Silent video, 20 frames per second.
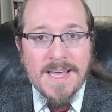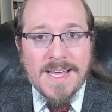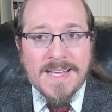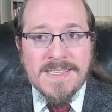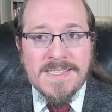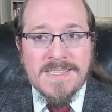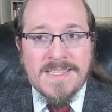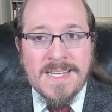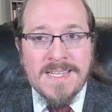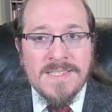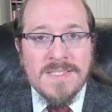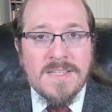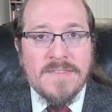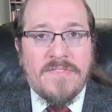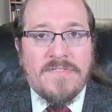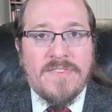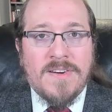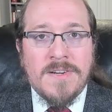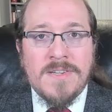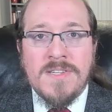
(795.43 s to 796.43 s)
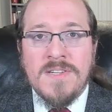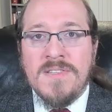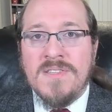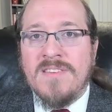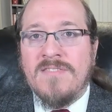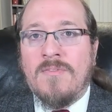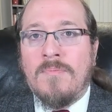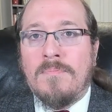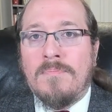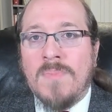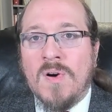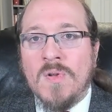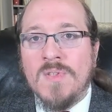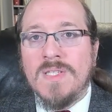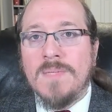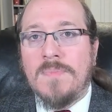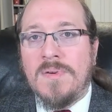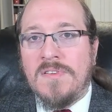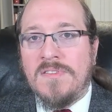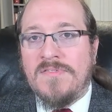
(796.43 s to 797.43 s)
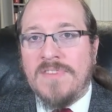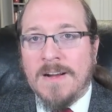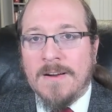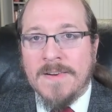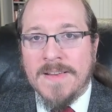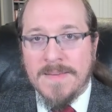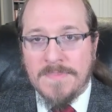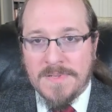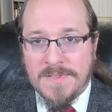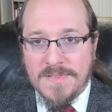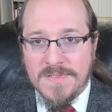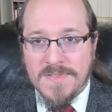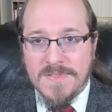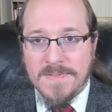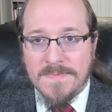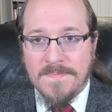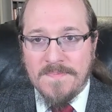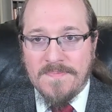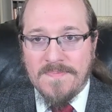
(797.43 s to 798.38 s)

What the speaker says: extend to functions of multiple variables,